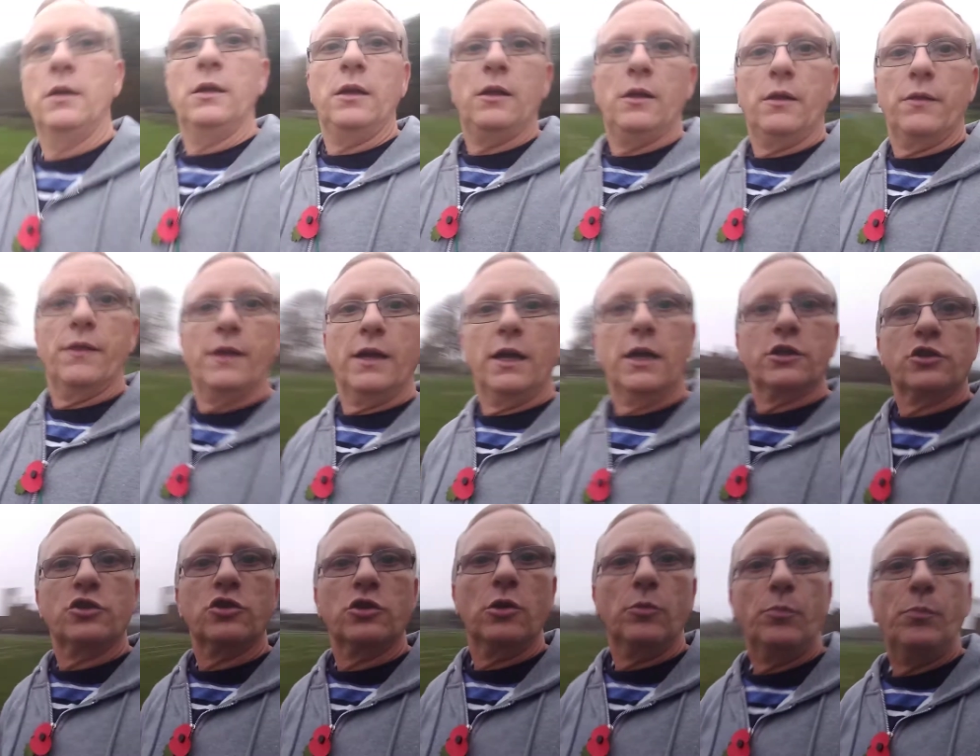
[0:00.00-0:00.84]
And
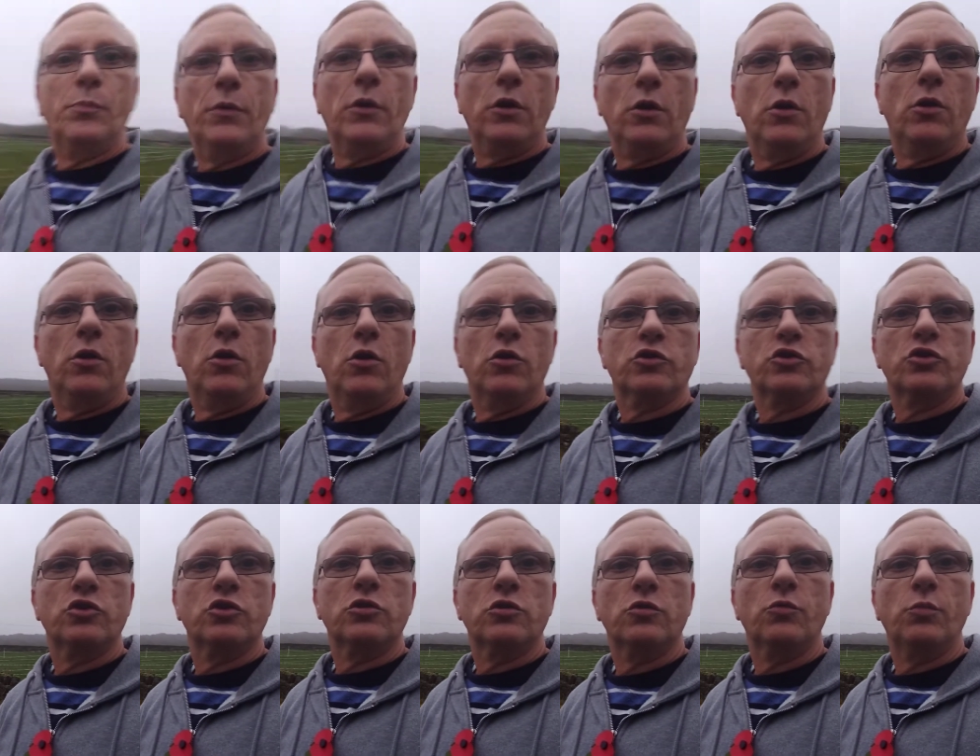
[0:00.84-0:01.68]
that's the
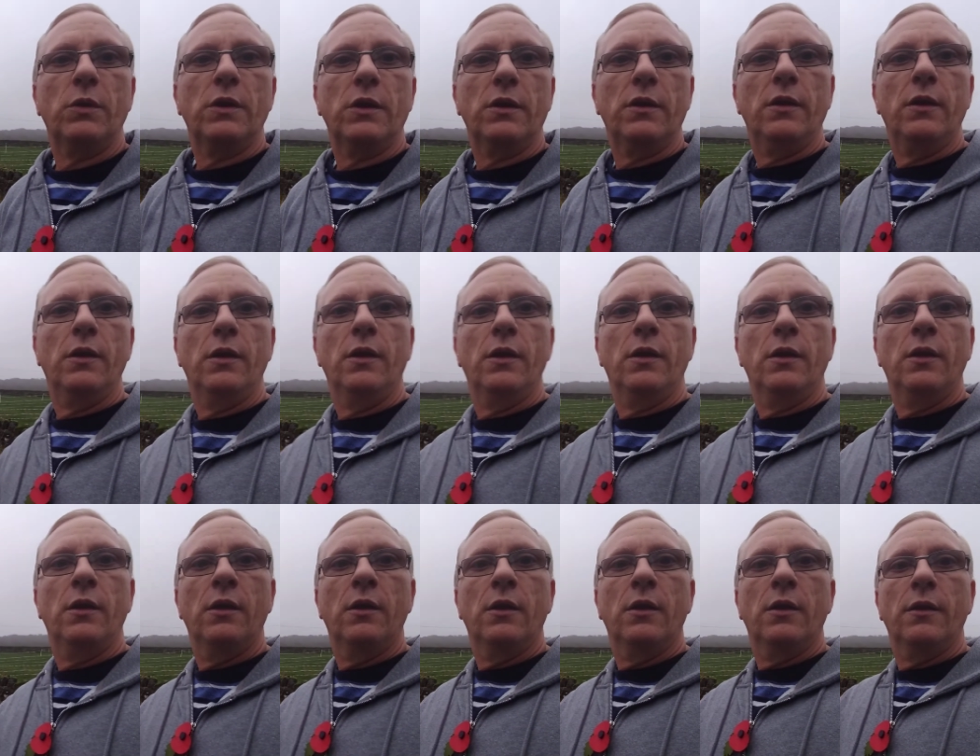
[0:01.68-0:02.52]
post,
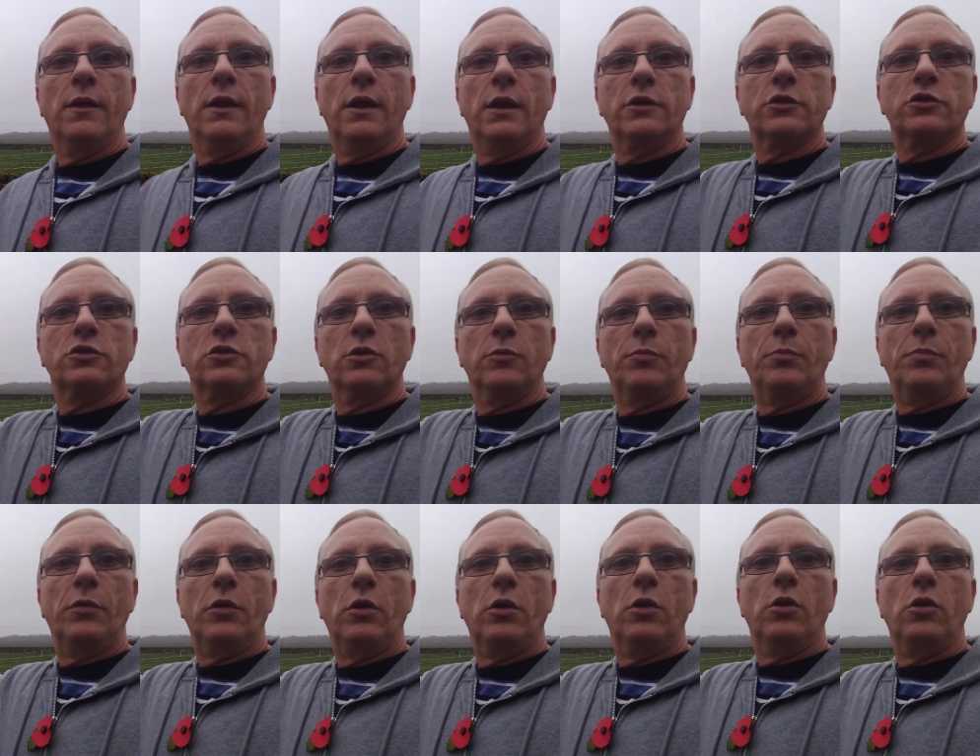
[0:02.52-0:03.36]
that's the
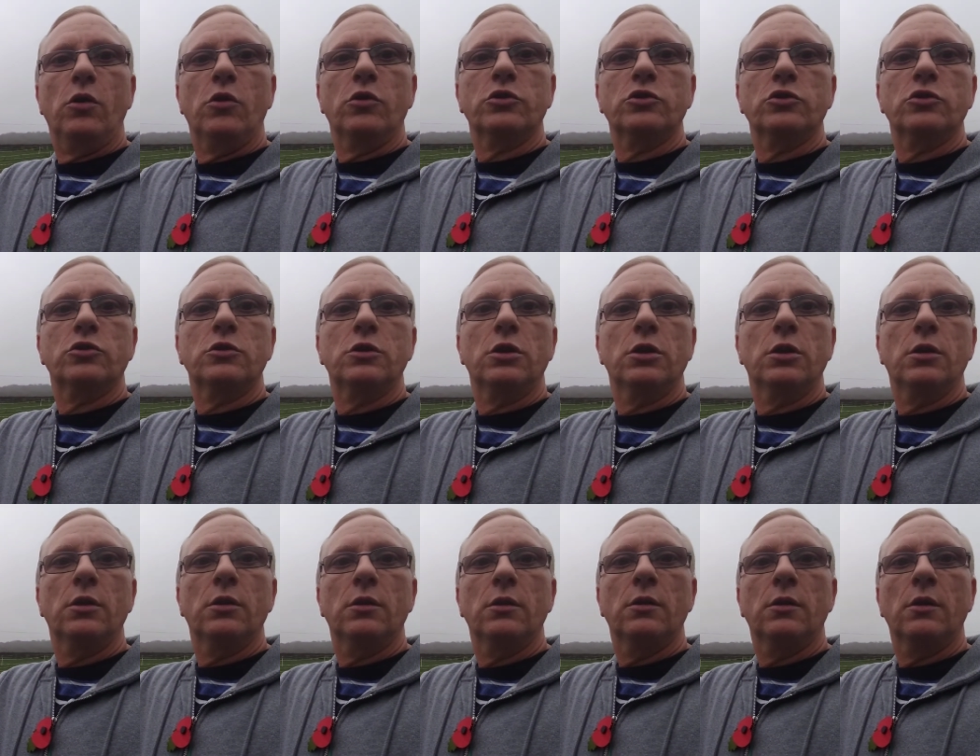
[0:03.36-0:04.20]
post
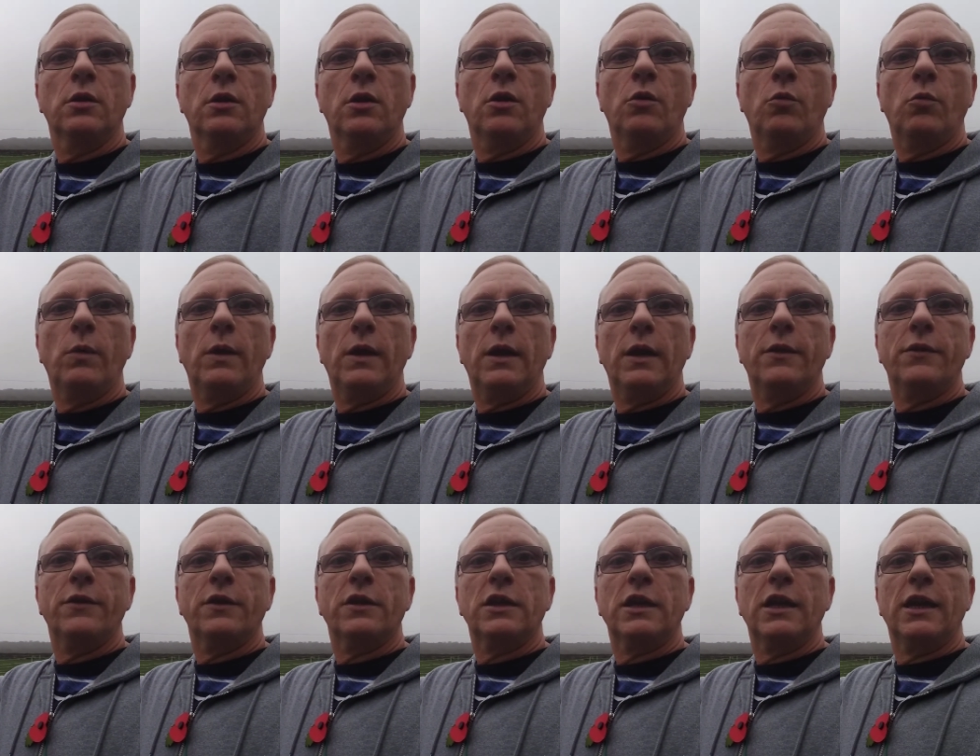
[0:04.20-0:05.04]
where
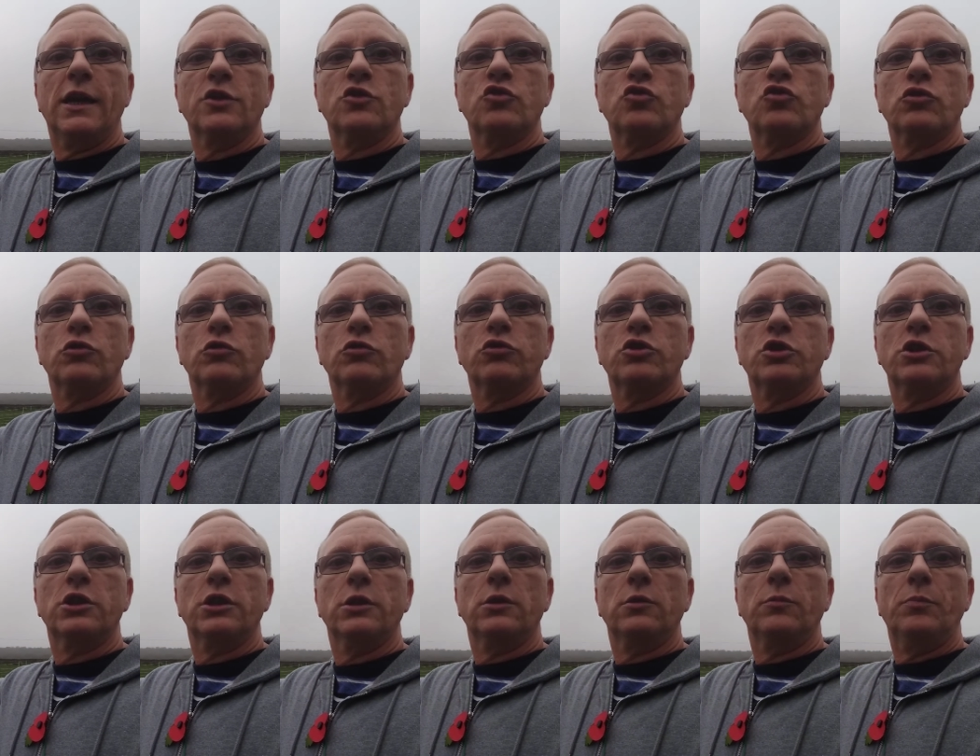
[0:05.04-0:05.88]
the kestrel
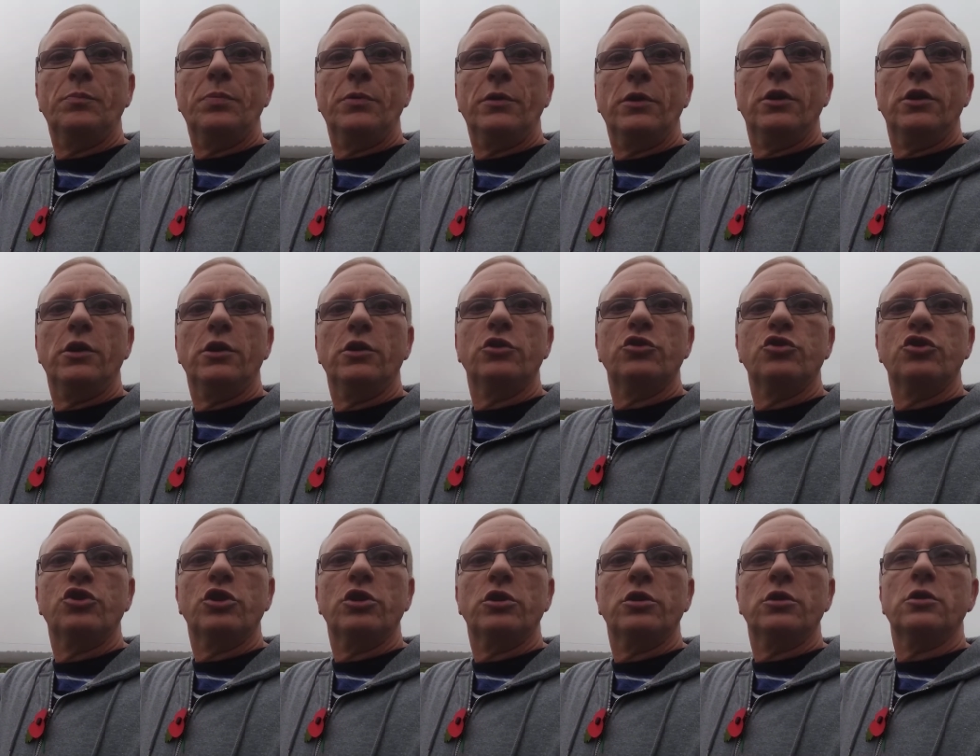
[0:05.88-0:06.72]
still
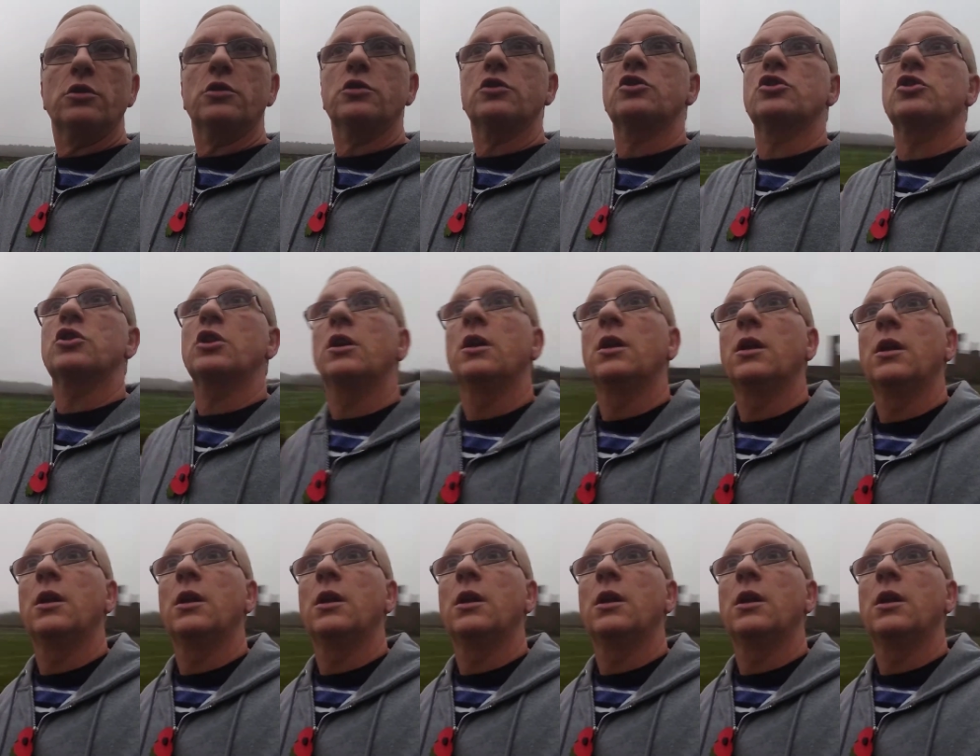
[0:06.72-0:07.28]
perches.